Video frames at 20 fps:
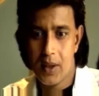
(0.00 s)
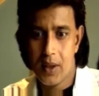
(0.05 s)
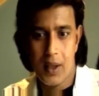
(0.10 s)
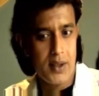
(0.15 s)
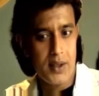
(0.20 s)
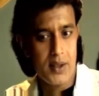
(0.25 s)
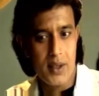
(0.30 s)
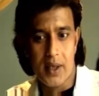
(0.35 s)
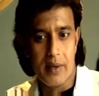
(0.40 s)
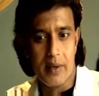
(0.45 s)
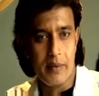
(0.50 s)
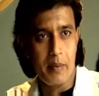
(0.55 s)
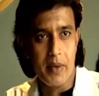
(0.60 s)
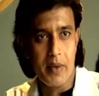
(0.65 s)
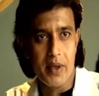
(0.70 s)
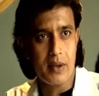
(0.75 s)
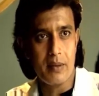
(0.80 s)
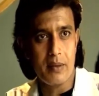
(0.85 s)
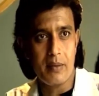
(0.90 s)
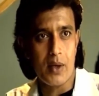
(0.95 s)
As I never
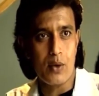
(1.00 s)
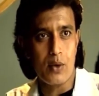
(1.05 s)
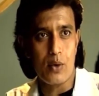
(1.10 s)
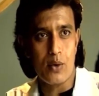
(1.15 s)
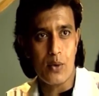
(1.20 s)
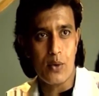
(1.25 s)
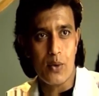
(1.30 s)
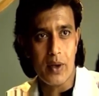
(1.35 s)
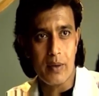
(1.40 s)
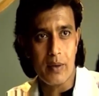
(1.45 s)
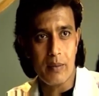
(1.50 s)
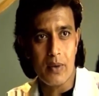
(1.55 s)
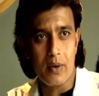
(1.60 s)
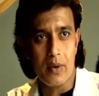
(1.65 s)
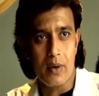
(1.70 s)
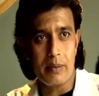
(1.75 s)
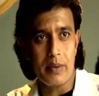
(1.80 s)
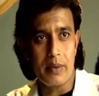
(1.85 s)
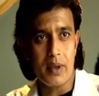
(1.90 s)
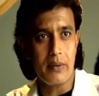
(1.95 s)
met him, I don't know him,
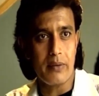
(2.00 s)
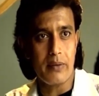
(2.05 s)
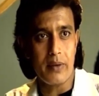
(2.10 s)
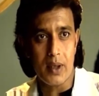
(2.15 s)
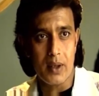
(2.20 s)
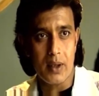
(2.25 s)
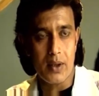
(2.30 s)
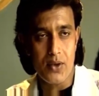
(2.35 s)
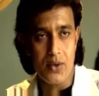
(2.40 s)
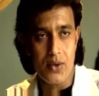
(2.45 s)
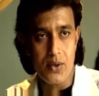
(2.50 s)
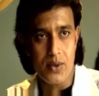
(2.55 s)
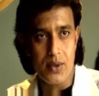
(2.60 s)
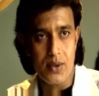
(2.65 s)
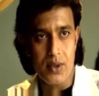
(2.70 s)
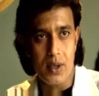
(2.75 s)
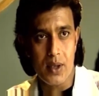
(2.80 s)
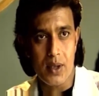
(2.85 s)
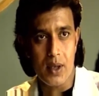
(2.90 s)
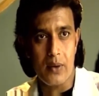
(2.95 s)
not been even
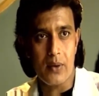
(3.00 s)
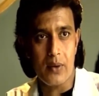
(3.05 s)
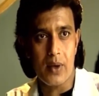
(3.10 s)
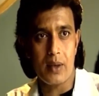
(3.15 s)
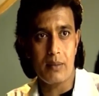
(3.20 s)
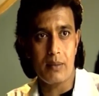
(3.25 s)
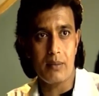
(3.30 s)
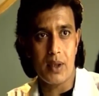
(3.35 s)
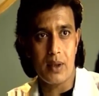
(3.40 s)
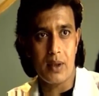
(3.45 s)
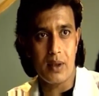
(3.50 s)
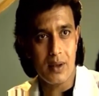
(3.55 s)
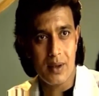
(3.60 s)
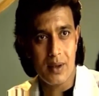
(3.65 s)
introduced. How can be?